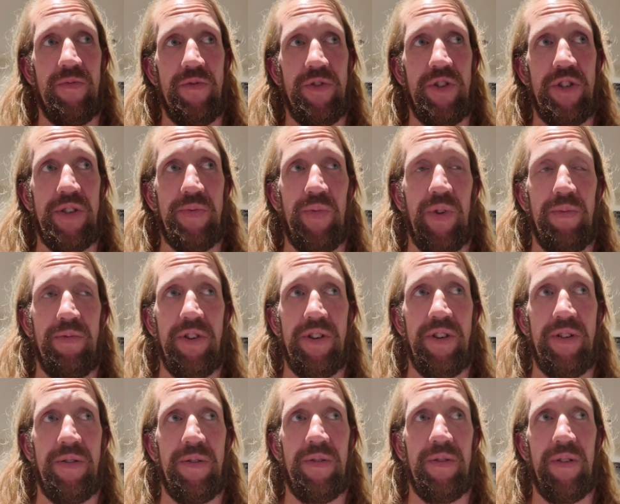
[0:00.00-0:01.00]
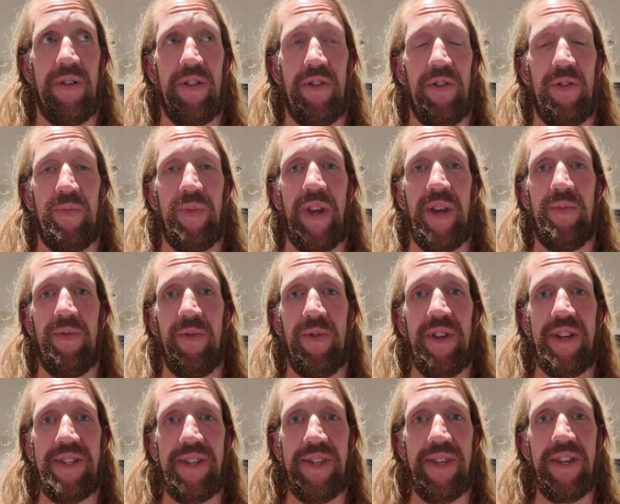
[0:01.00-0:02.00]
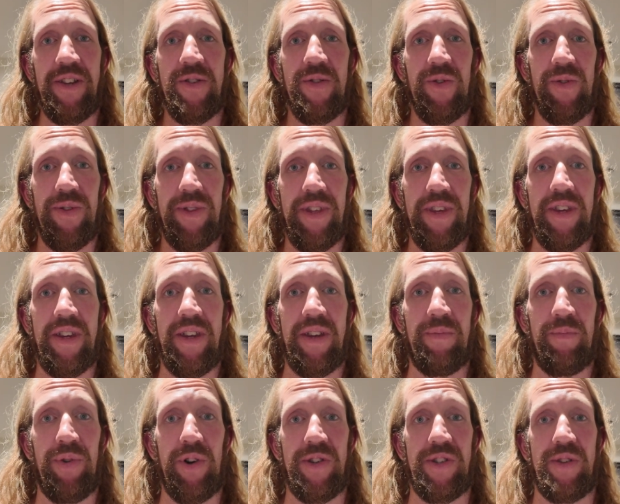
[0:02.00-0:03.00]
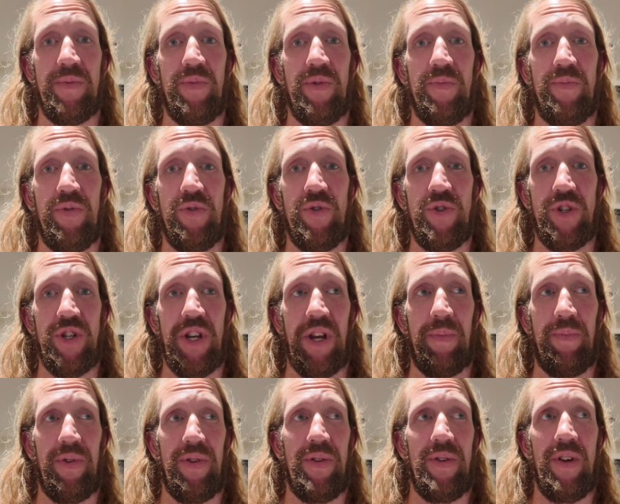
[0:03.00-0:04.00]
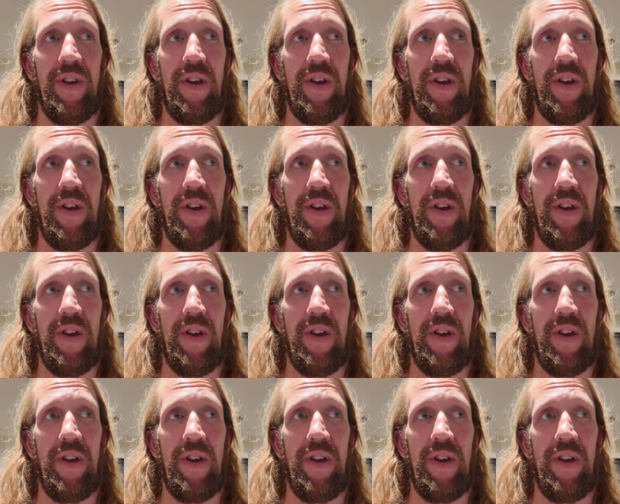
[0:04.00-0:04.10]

which is probably a lot of people, there's a thing called the impossible push-up.